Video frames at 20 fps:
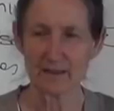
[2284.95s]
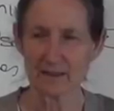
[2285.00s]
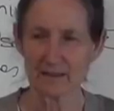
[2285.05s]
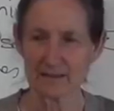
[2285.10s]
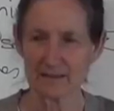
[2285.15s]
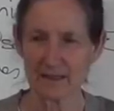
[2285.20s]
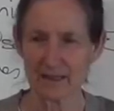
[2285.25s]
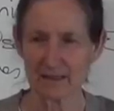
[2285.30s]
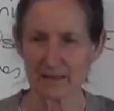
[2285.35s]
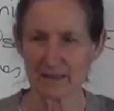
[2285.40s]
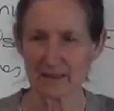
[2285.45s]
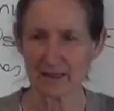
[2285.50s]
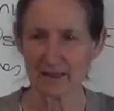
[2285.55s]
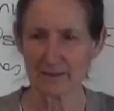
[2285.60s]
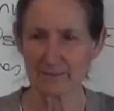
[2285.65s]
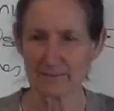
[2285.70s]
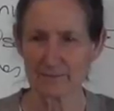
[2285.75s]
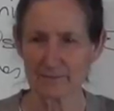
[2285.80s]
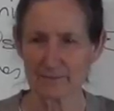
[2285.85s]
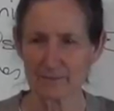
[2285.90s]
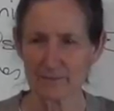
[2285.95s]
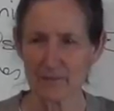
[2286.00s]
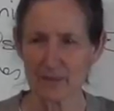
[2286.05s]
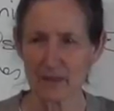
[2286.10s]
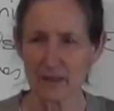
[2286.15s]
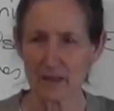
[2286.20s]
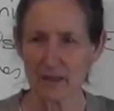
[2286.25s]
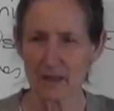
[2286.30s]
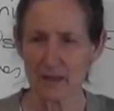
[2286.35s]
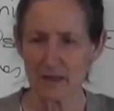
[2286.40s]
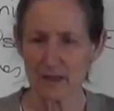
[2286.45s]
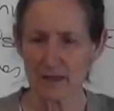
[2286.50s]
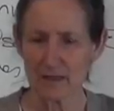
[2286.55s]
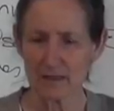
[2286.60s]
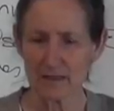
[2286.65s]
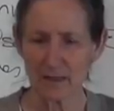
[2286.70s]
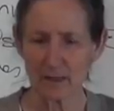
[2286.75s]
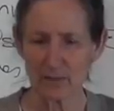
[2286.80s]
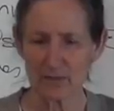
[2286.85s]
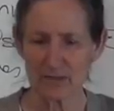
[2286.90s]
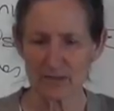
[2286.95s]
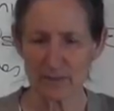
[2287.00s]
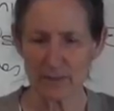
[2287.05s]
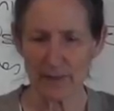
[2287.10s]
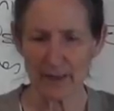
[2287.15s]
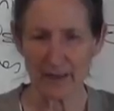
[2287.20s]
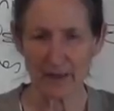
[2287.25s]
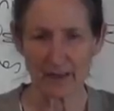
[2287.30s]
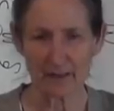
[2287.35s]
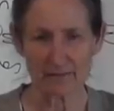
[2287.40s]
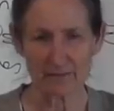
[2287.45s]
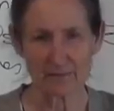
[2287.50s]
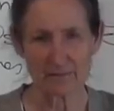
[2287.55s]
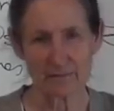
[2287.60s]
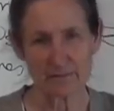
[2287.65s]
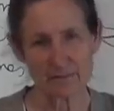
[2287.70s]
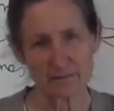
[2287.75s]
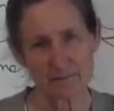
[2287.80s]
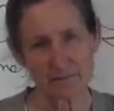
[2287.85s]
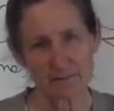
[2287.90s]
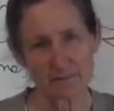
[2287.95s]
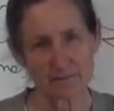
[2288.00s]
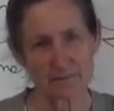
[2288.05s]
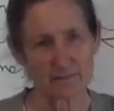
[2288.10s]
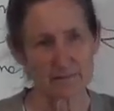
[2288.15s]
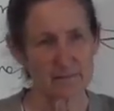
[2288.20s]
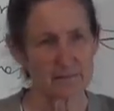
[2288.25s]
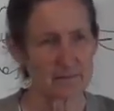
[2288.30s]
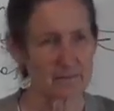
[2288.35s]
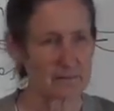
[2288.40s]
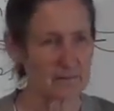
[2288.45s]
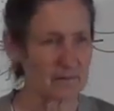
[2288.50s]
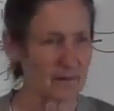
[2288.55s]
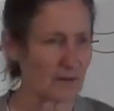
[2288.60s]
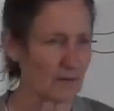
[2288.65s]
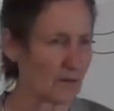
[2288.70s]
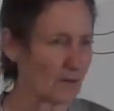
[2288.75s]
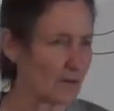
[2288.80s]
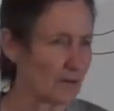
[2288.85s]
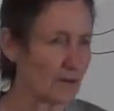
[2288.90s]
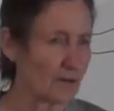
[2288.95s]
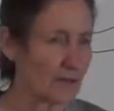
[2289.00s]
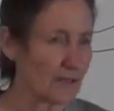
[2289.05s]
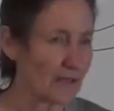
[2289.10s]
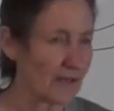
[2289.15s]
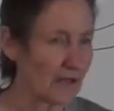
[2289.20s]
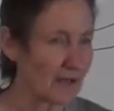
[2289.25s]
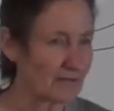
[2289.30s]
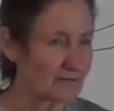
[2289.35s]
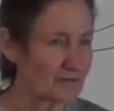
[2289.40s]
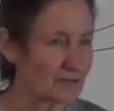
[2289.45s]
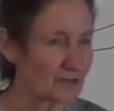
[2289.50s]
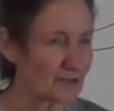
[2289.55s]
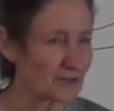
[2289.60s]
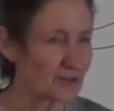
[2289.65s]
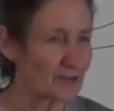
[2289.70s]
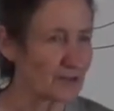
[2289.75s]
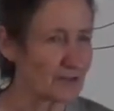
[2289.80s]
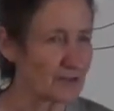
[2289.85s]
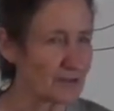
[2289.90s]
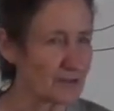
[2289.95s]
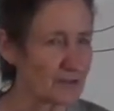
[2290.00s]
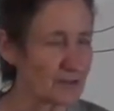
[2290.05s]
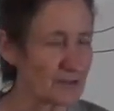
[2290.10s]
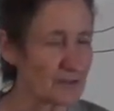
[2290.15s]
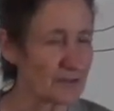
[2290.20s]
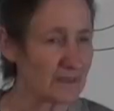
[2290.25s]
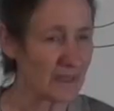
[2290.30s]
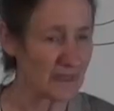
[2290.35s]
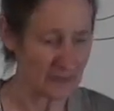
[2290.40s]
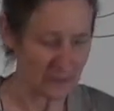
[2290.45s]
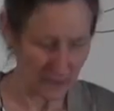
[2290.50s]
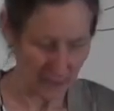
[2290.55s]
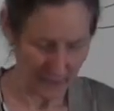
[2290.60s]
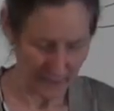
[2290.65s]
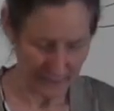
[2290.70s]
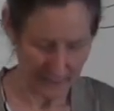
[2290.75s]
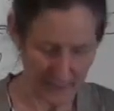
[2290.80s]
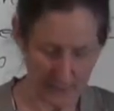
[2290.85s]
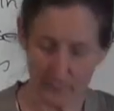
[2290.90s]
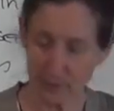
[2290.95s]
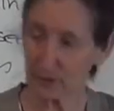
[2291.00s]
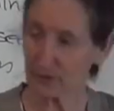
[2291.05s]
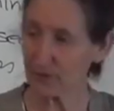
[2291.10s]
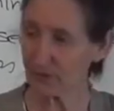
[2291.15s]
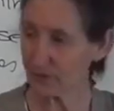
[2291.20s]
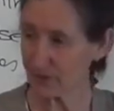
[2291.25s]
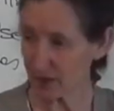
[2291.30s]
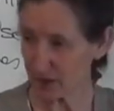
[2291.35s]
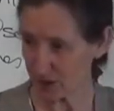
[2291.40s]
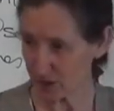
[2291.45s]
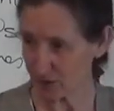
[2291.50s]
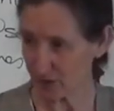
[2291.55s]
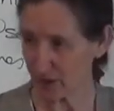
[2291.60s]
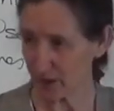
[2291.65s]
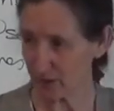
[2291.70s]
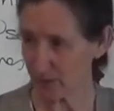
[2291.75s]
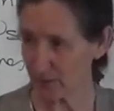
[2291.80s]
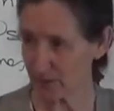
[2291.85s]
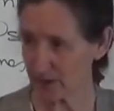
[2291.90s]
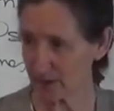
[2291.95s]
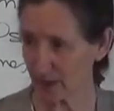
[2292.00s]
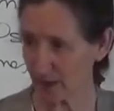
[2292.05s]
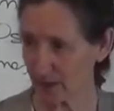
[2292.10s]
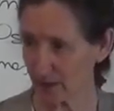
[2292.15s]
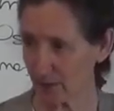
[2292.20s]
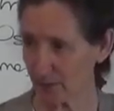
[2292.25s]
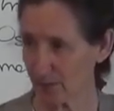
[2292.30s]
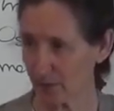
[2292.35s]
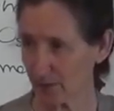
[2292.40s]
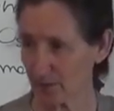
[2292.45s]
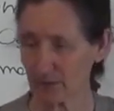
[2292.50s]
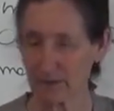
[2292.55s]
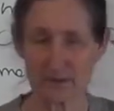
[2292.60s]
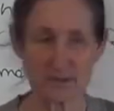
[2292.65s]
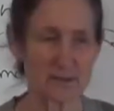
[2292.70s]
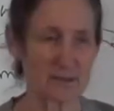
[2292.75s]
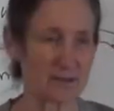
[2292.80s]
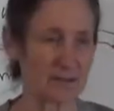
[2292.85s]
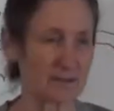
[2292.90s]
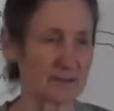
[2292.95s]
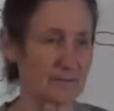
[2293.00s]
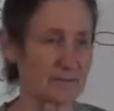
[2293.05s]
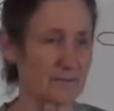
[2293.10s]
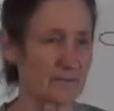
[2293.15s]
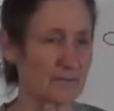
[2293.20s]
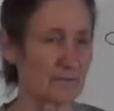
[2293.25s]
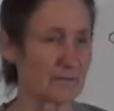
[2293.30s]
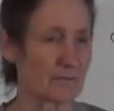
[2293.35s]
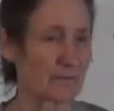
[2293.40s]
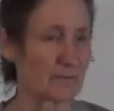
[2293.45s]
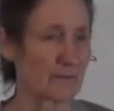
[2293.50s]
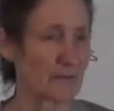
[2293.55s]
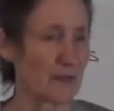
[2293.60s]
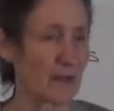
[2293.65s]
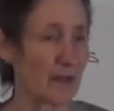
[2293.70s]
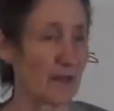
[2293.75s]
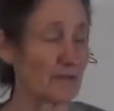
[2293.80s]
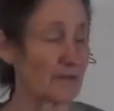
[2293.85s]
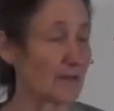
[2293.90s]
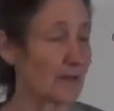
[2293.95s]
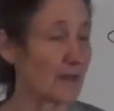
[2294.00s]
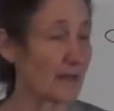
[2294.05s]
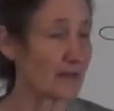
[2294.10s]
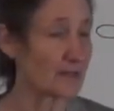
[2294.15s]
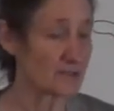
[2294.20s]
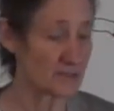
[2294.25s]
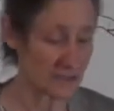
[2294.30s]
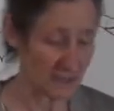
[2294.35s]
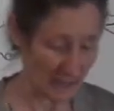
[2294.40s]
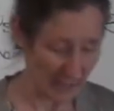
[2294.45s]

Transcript: had done that. That was about oh early afternoon. That night they put a fresh grated potato poultice on and the next